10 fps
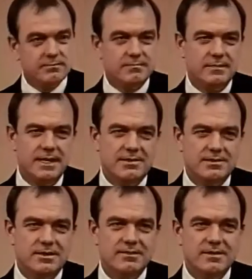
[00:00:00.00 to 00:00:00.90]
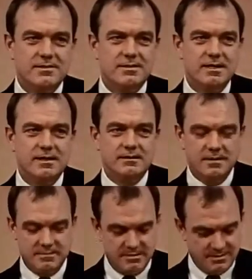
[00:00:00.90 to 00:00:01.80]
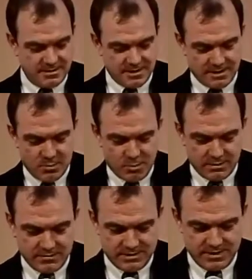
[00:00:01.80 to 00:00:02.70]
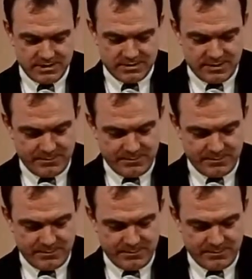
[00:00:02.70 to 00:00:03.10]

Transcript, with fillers: He served in the Senate a quarter of a century.